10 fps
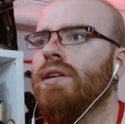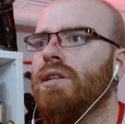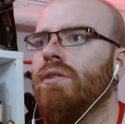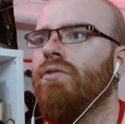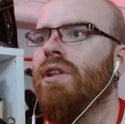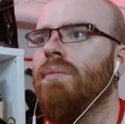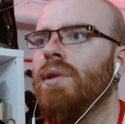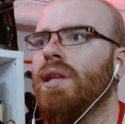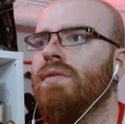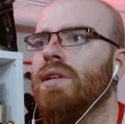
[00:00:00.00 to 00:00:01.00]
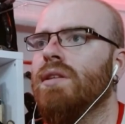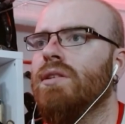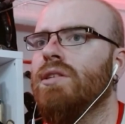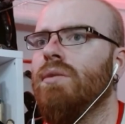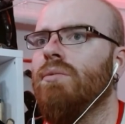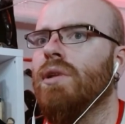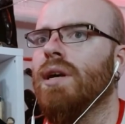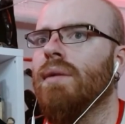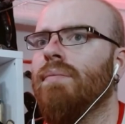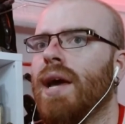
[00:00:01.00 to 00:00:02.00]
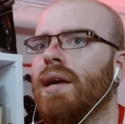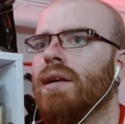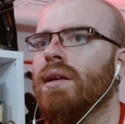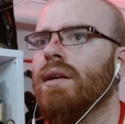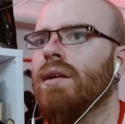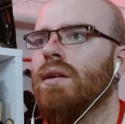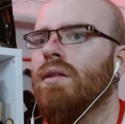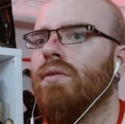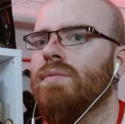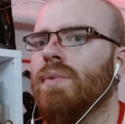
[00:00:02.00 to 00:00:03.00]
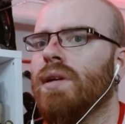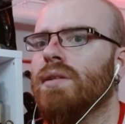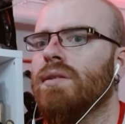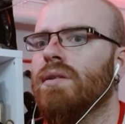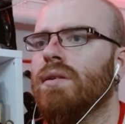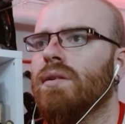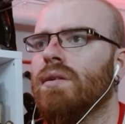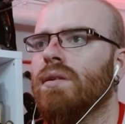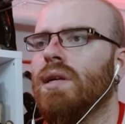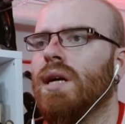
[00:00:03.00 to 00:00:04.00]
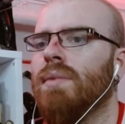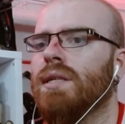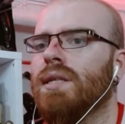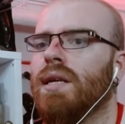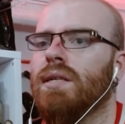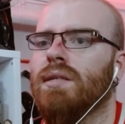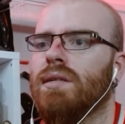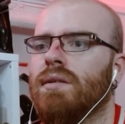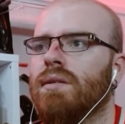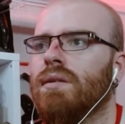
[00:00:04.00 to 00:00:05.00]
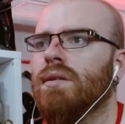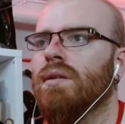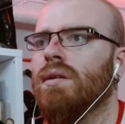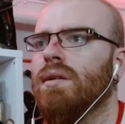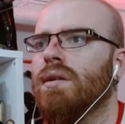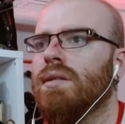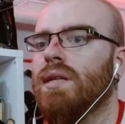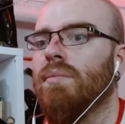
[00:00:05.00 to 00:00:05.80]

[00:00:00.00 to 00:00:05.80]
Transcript: She really believes that she will come back to this place. Yeah, makes sense. Is